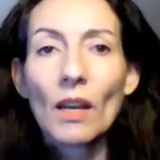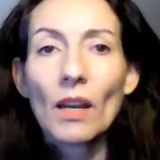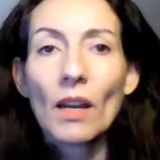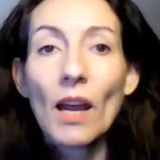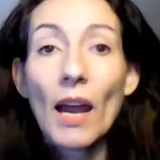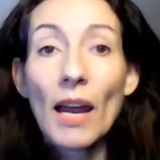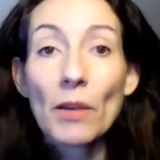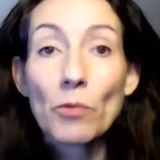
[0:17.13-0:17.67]

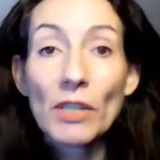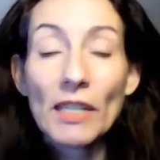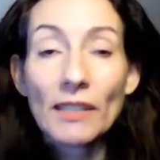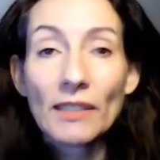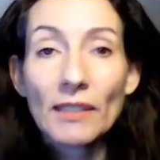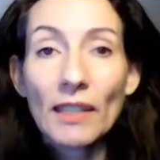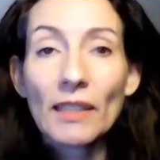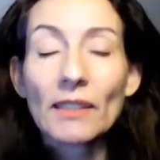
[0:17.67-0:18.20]
I will
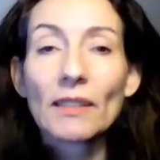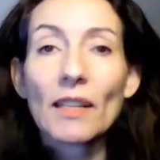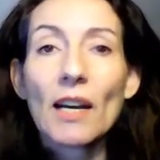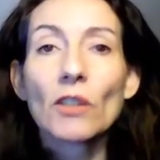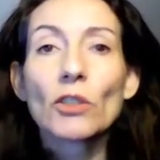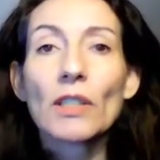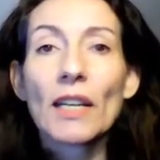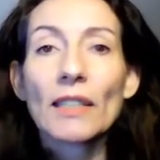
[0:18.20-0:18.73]
start
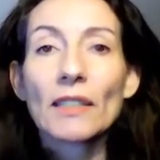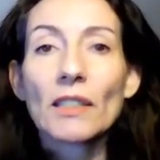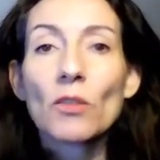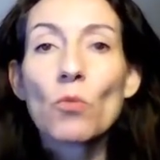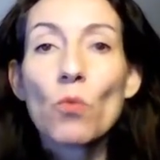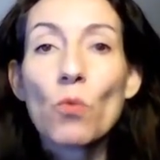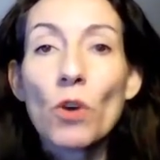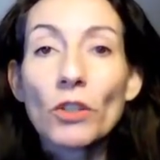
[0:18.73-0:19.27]

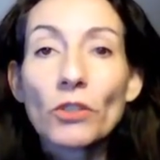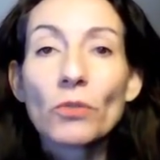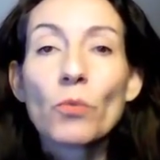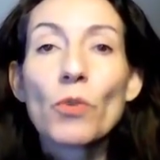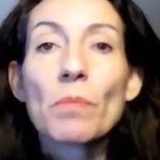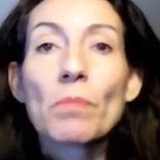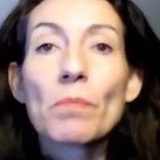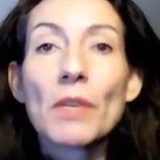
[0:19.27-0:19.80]
outlining what
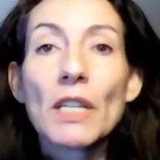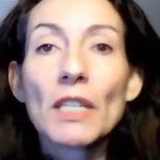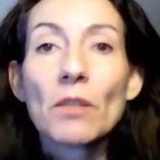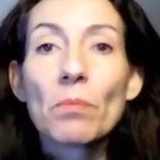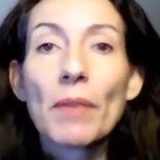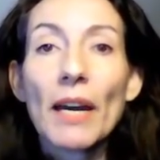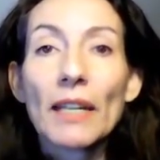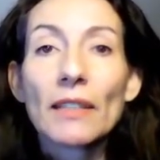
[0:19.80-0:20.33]
we
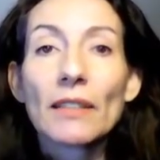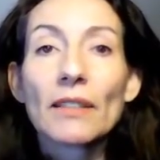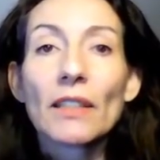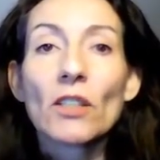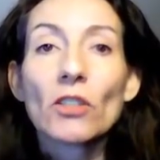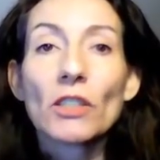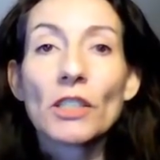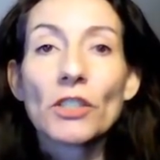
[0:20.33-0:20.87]
mean by
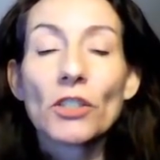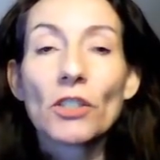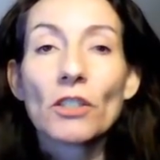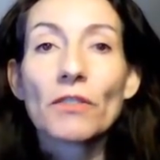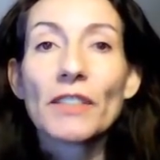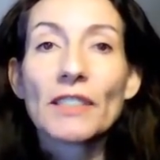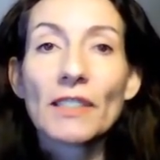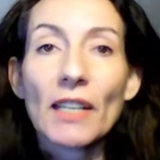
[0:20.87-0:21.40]
recognition
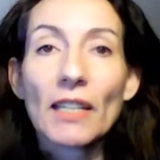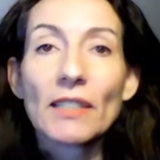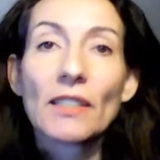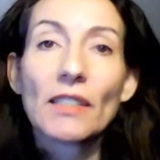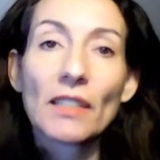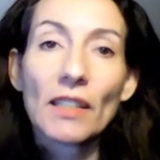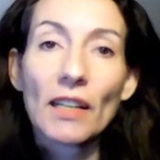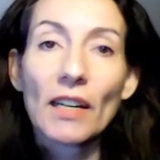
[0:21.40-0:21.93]
of states
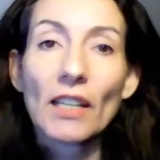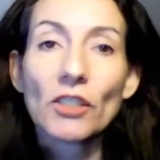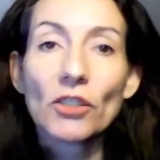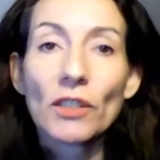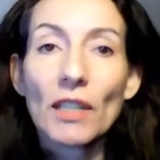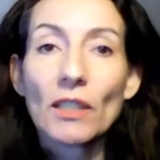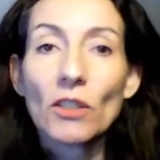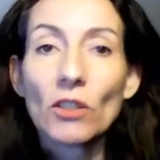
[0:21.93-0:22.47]
in
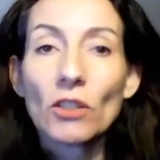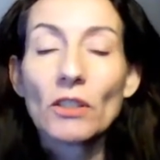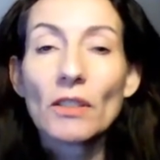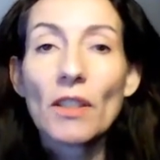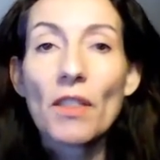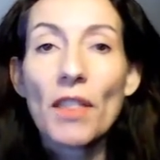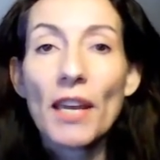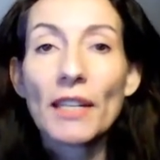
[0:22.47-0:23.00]
international law,
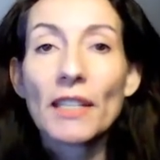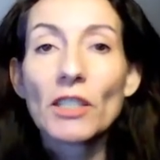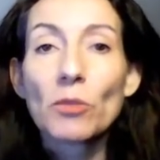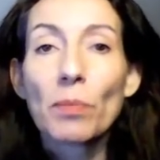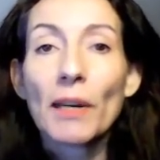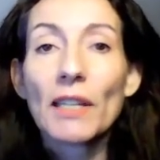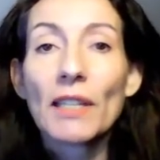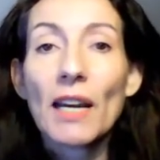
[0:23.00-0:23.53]
then
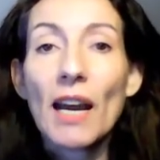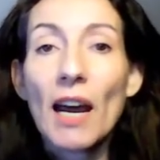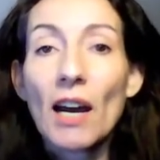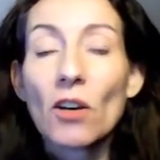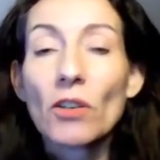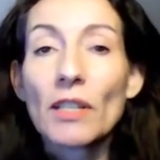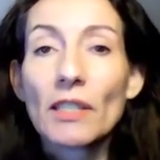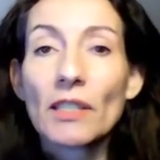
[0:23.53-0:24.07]
explain
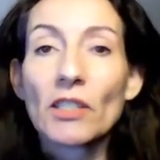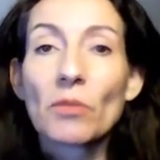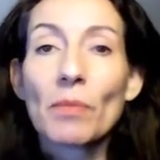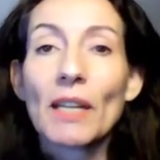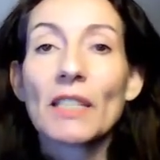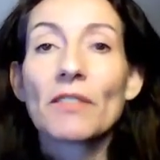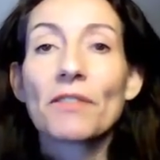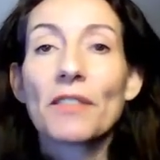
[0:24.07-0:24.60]
how it is
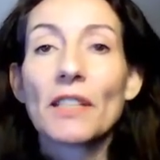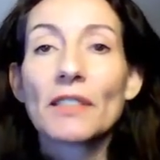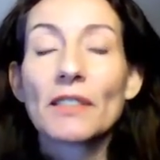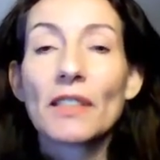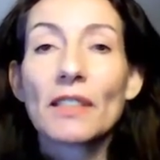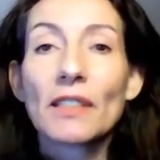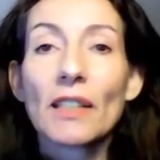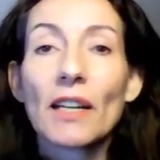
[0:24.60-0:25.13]

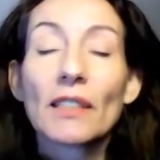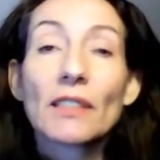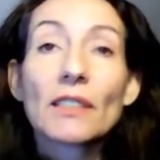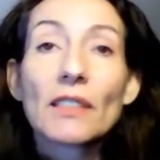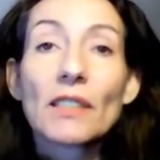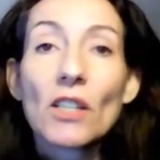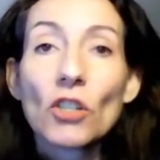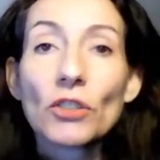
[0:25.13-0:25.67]
manifested and
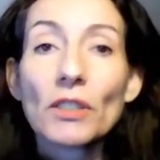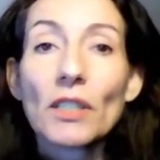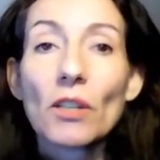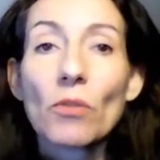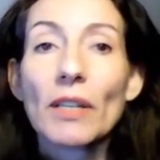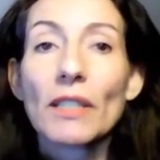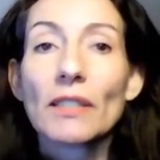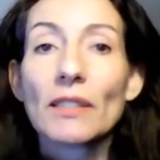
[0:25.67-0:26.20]
its
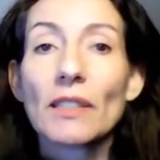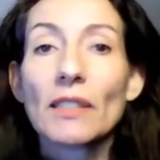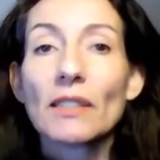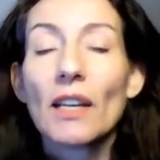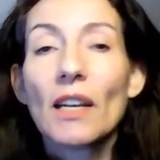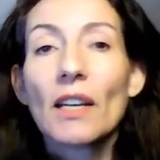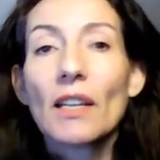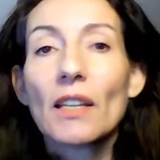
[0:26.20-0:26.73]
consequences,
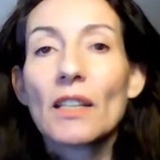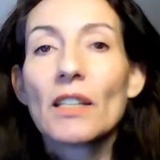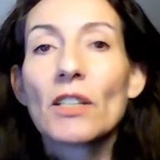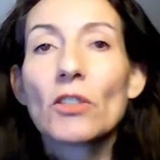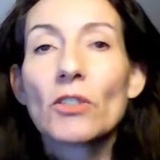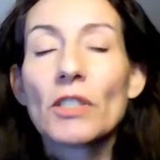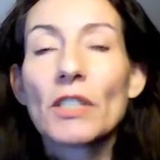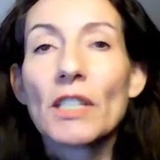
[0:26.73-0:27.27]

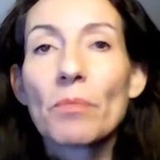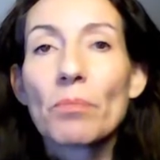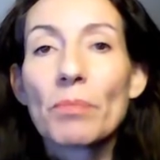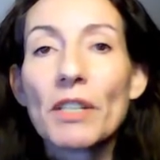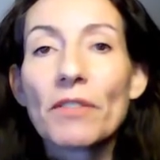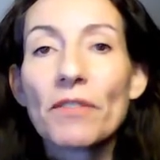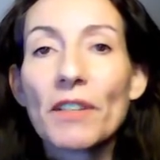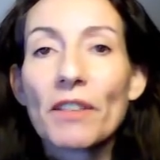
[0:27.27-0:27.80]
including a
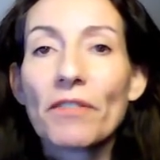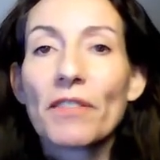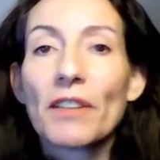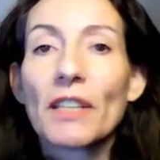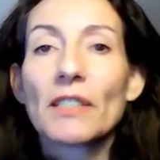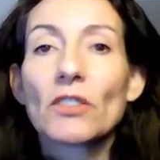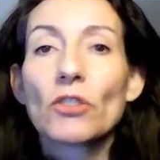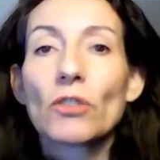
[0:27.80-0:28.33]
brief
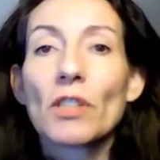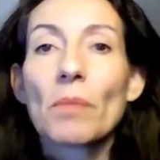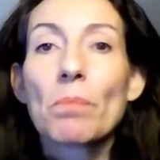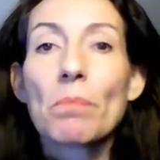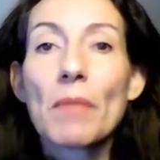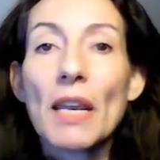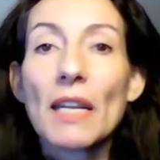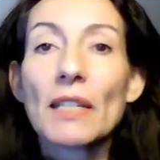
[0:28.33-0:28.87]
reference to the
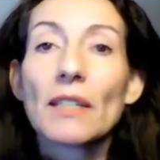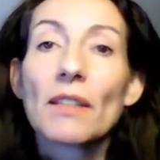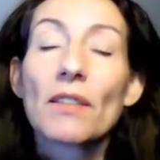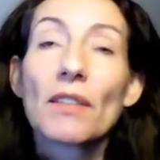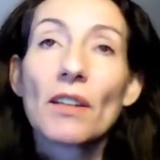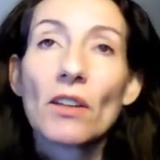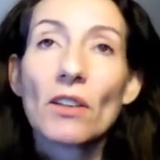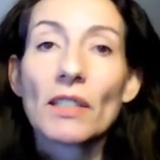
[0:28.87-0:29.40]
main
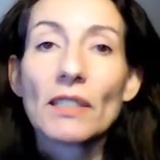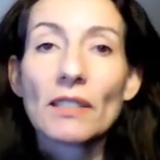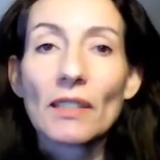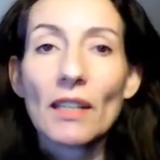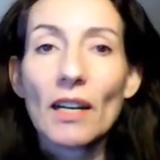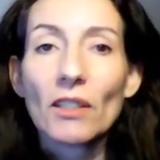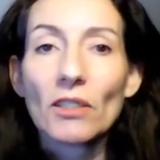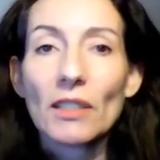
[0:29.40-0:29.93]
theories
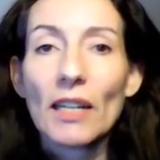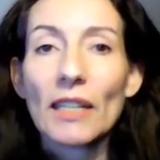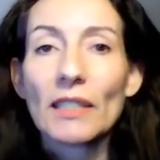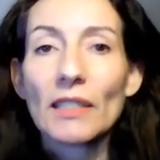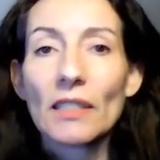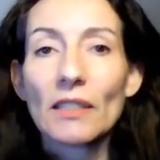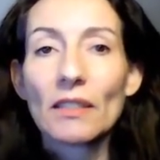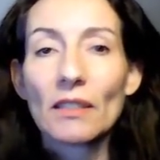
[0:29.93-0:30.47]

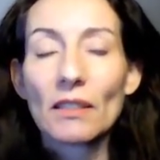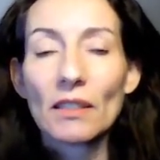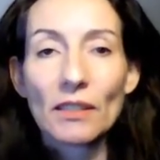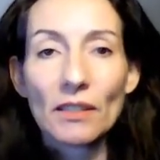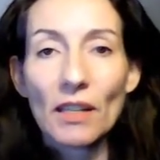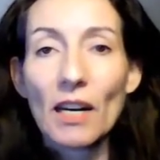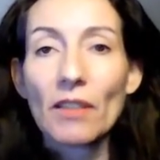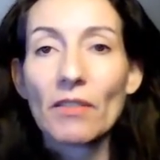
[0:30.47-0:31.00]
outlining
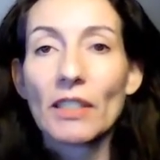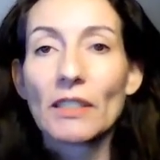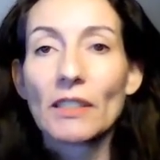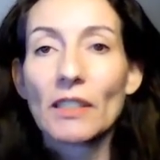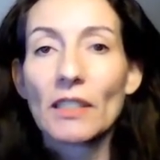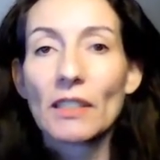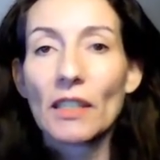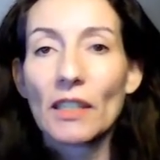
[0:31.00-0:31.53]
its relevance
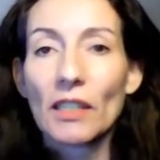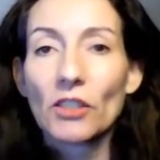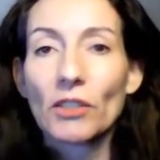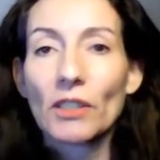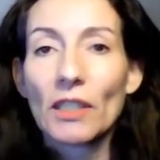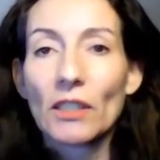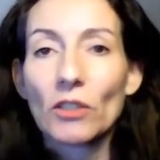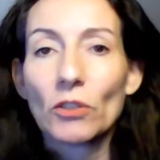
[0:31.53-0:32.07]
in
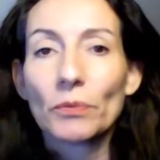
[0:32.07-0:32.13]
international law.